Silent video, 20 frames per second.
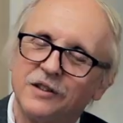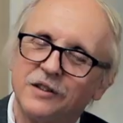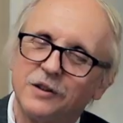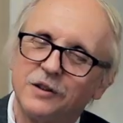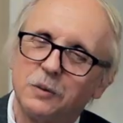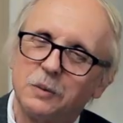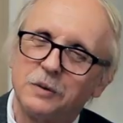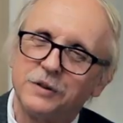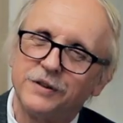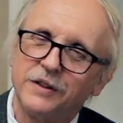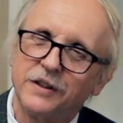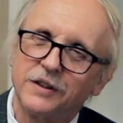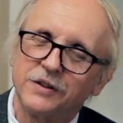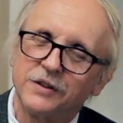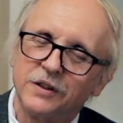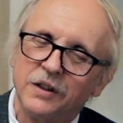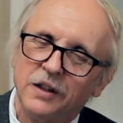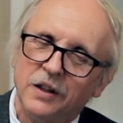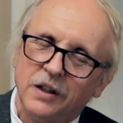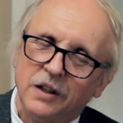there were six
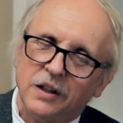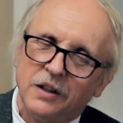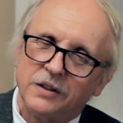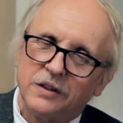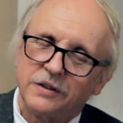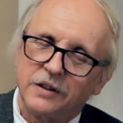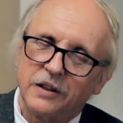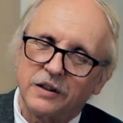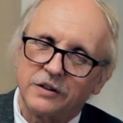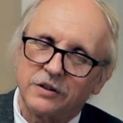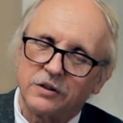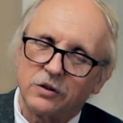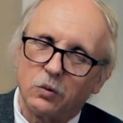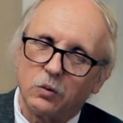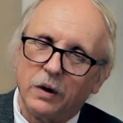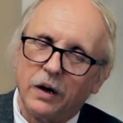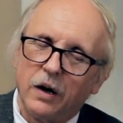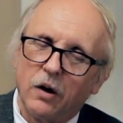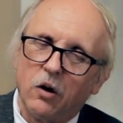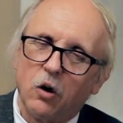square
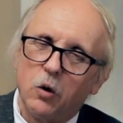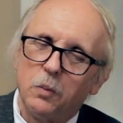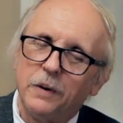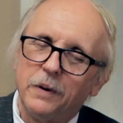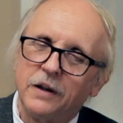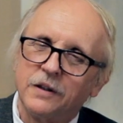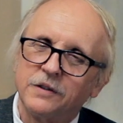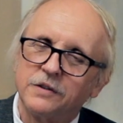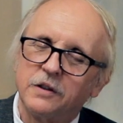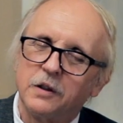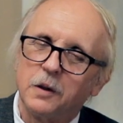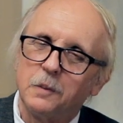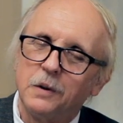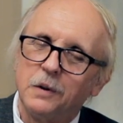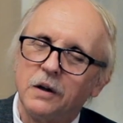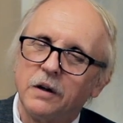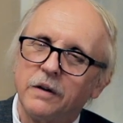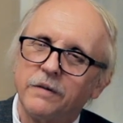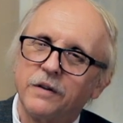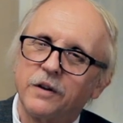openings in the middle of
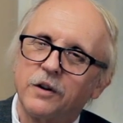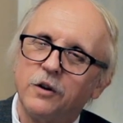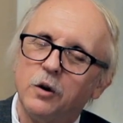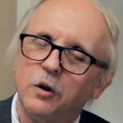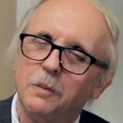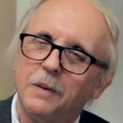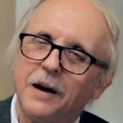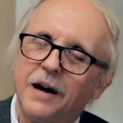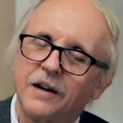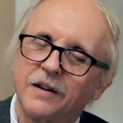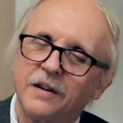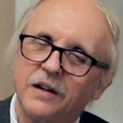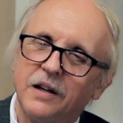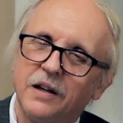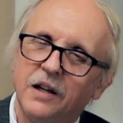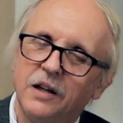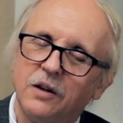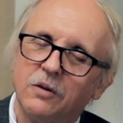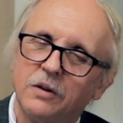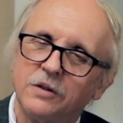the cube
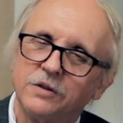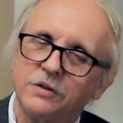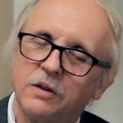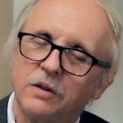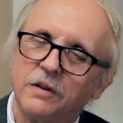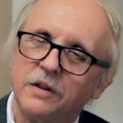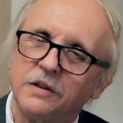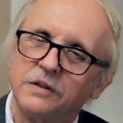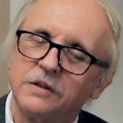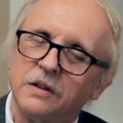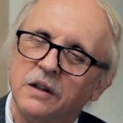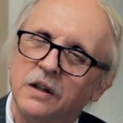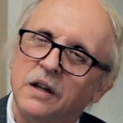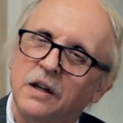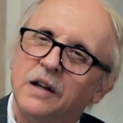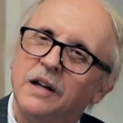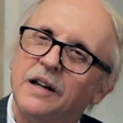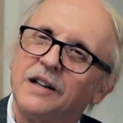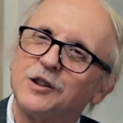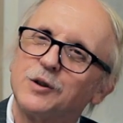octahedron. So this
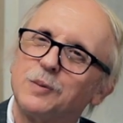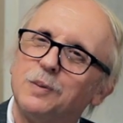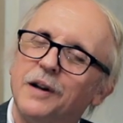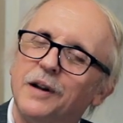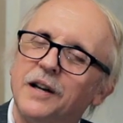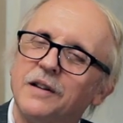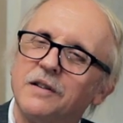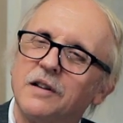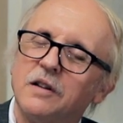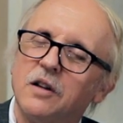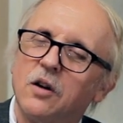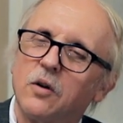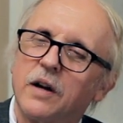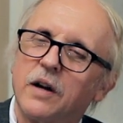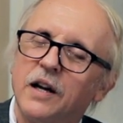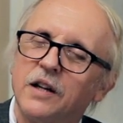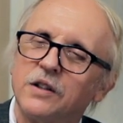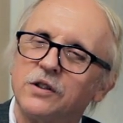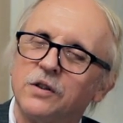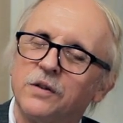explained the
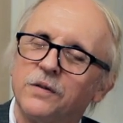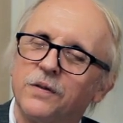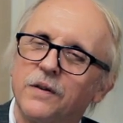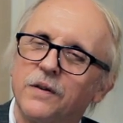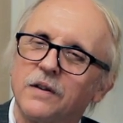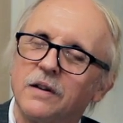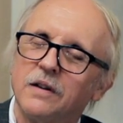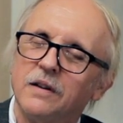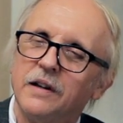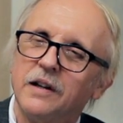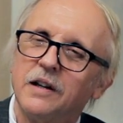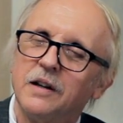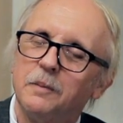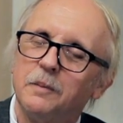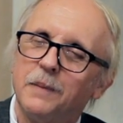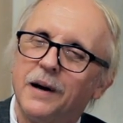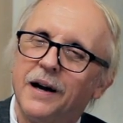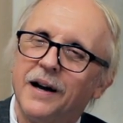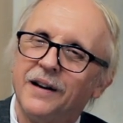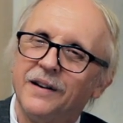location for the ligand
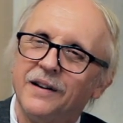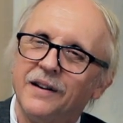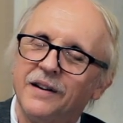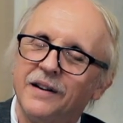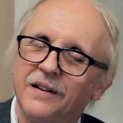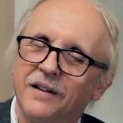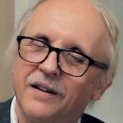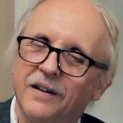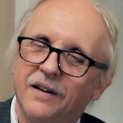bonding